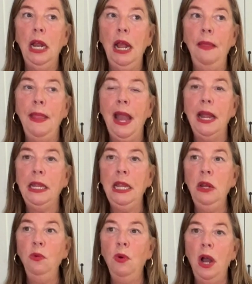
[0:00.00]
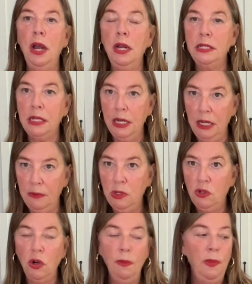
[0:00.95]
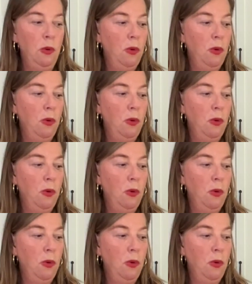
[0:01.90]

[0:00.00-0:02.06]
And that quinoa is gonna absorb the